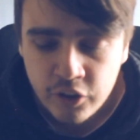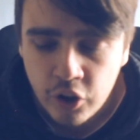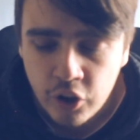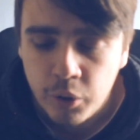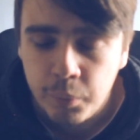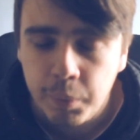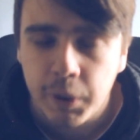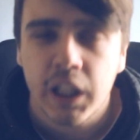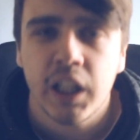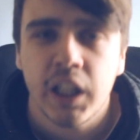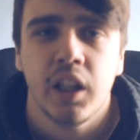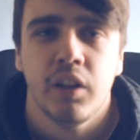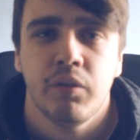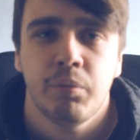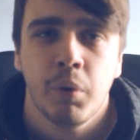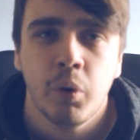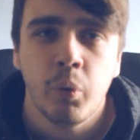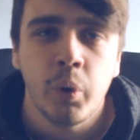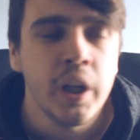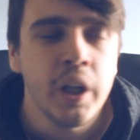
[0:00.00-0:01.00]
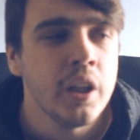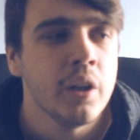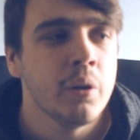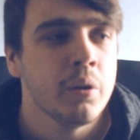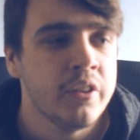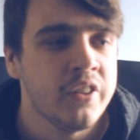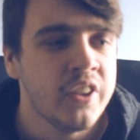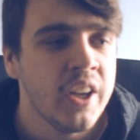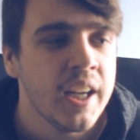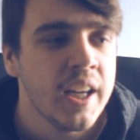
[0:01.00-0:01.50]
do believe Mourinho
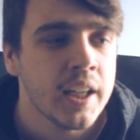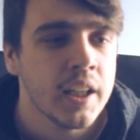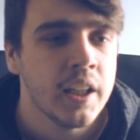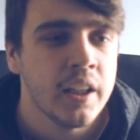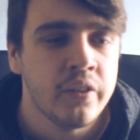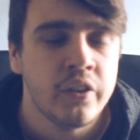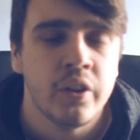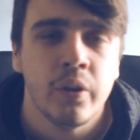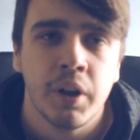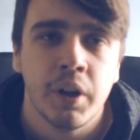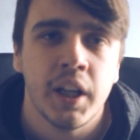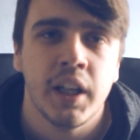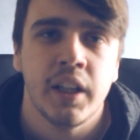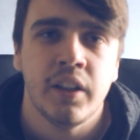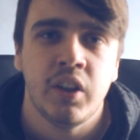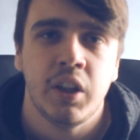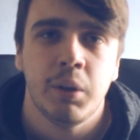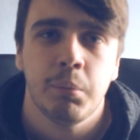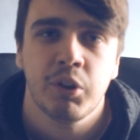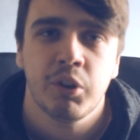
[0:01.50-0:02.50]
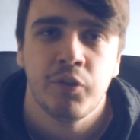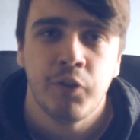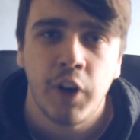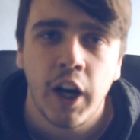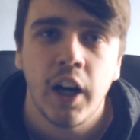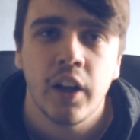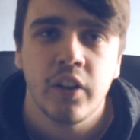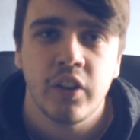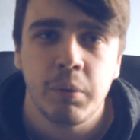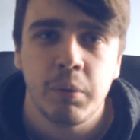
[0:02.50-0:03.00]
has taken this United team as
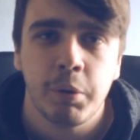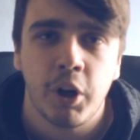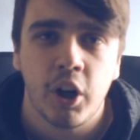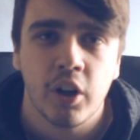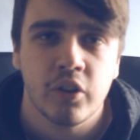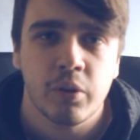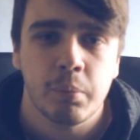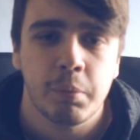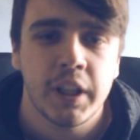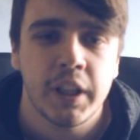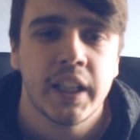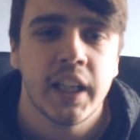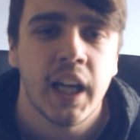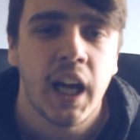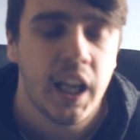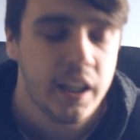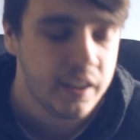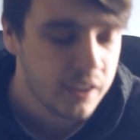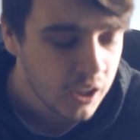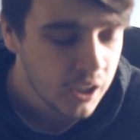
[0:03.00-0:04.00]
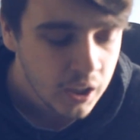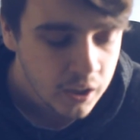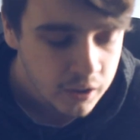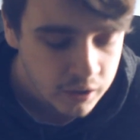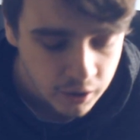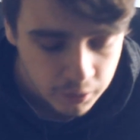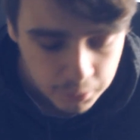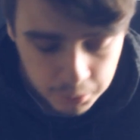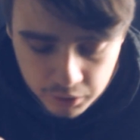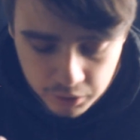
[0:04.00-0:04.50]
far as he possibly can.
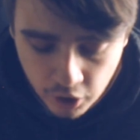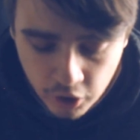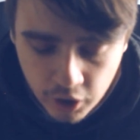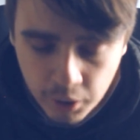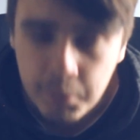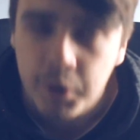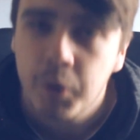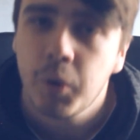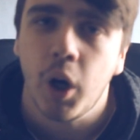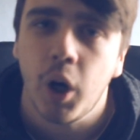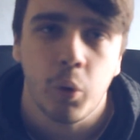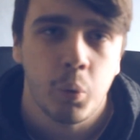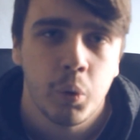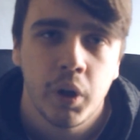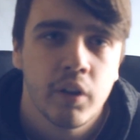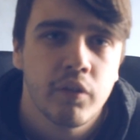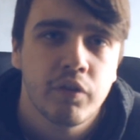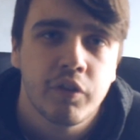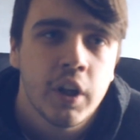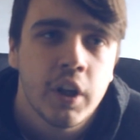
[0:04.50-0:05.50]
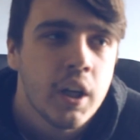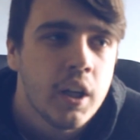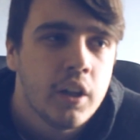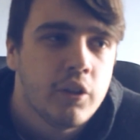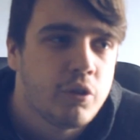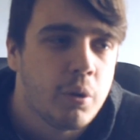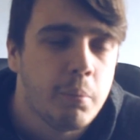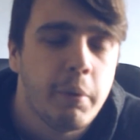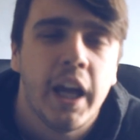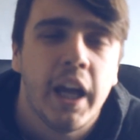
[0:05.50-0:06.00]
Now, don't get me wrong, we have
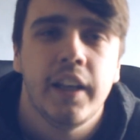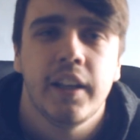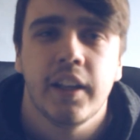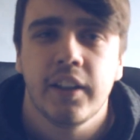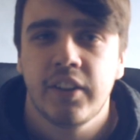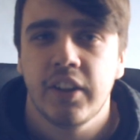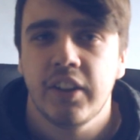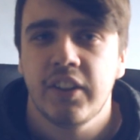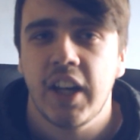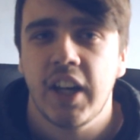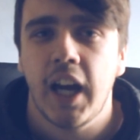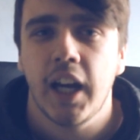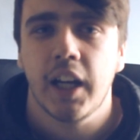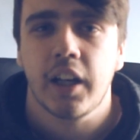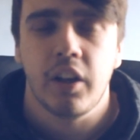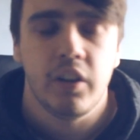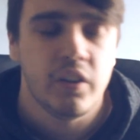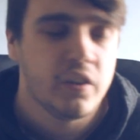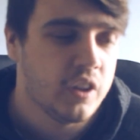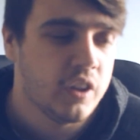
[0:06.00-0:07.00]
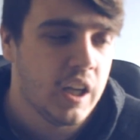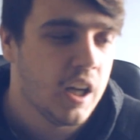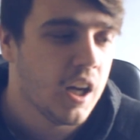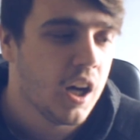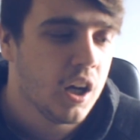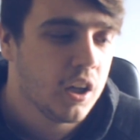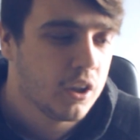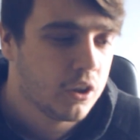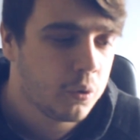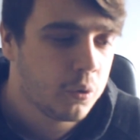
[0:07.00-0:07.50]
tremendous attackers. They
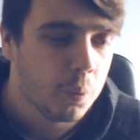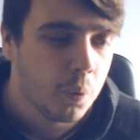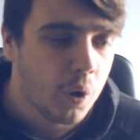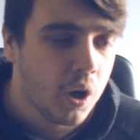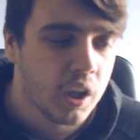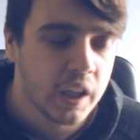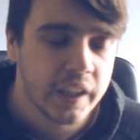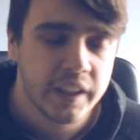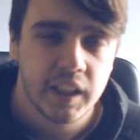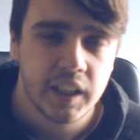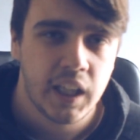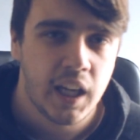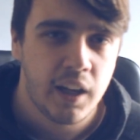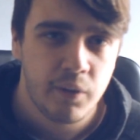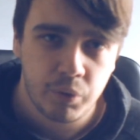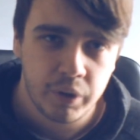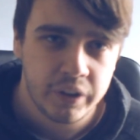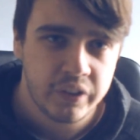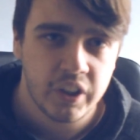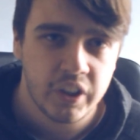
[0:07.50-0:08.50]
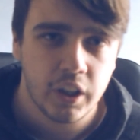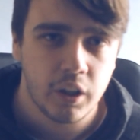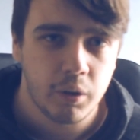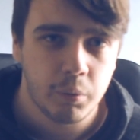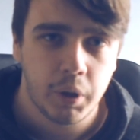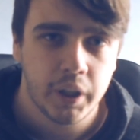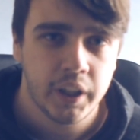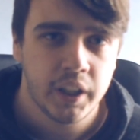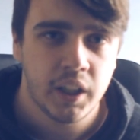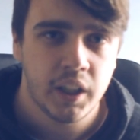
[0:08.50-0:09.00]
are quality, every single
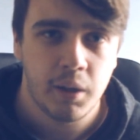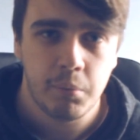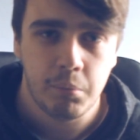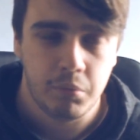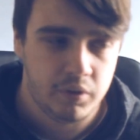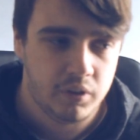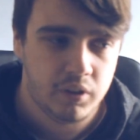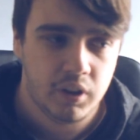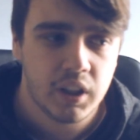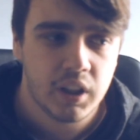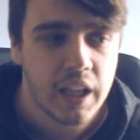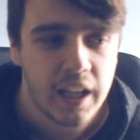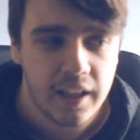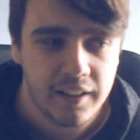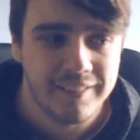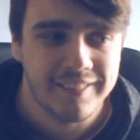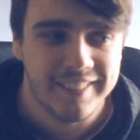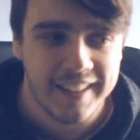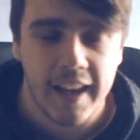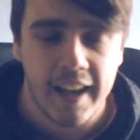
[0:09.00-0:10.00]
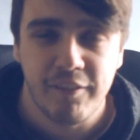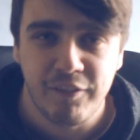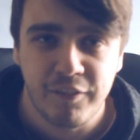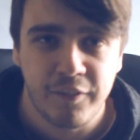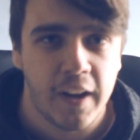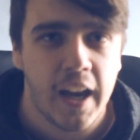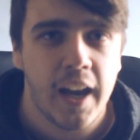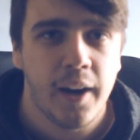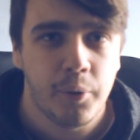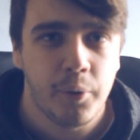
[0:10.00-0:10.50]
one of them. They're
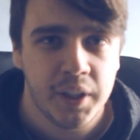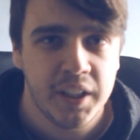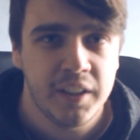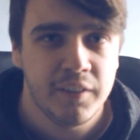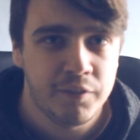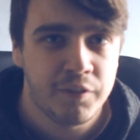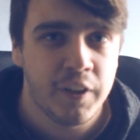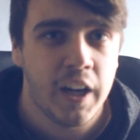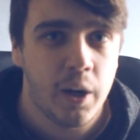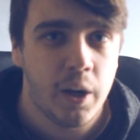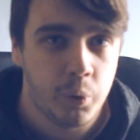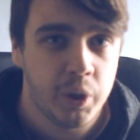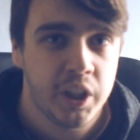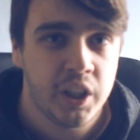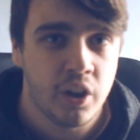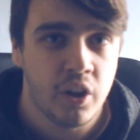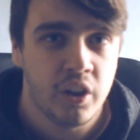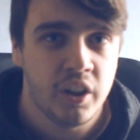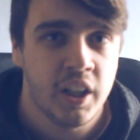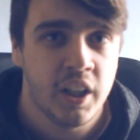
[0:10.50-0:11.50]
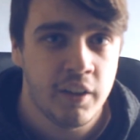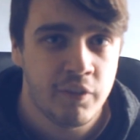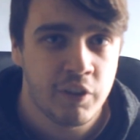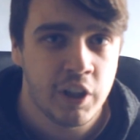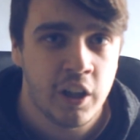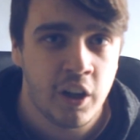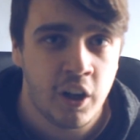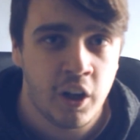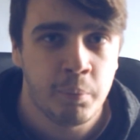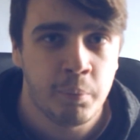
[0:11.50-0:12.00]
very, very good and have a
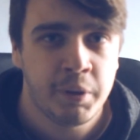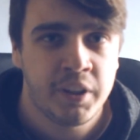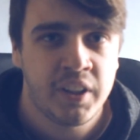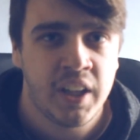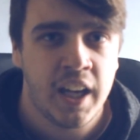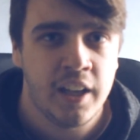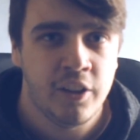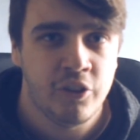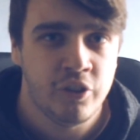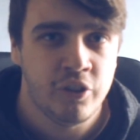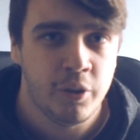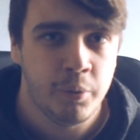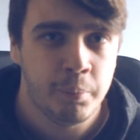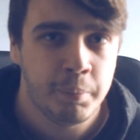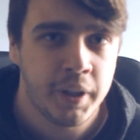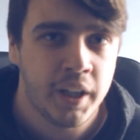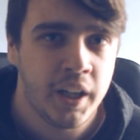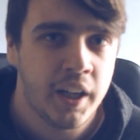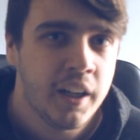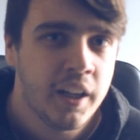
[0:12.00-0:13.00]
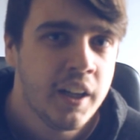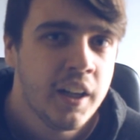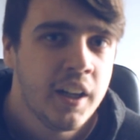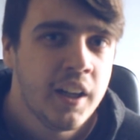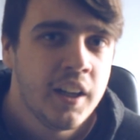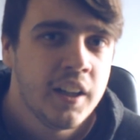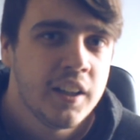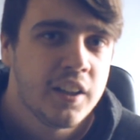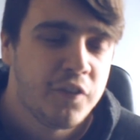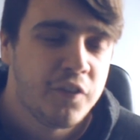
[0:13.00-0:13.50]
lot of potential. But
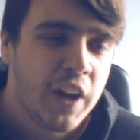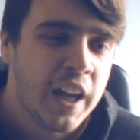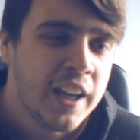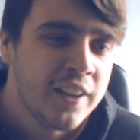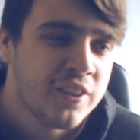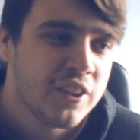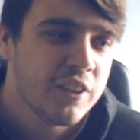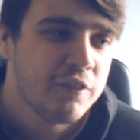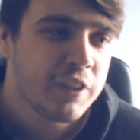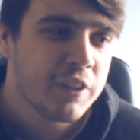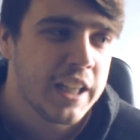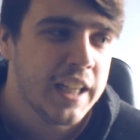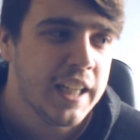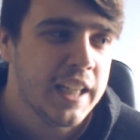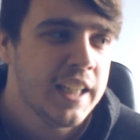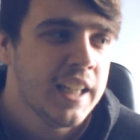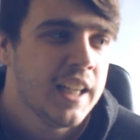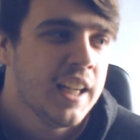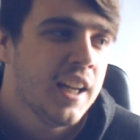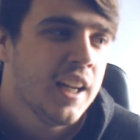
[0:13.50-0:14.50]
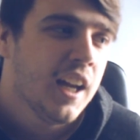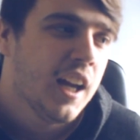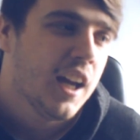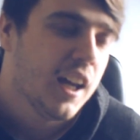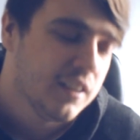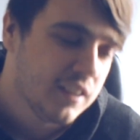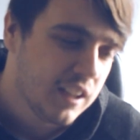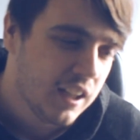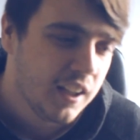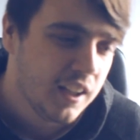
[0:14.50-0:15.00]
defensively,
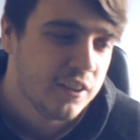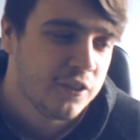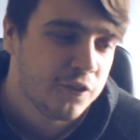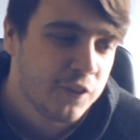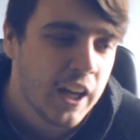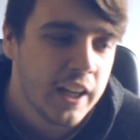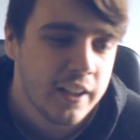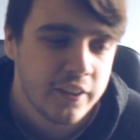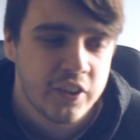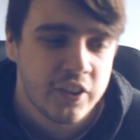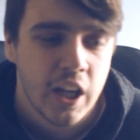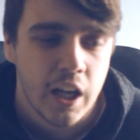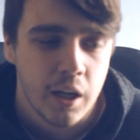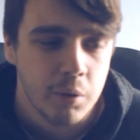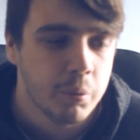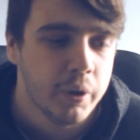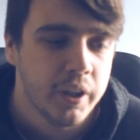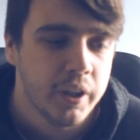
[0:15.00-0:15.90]
it's fair to say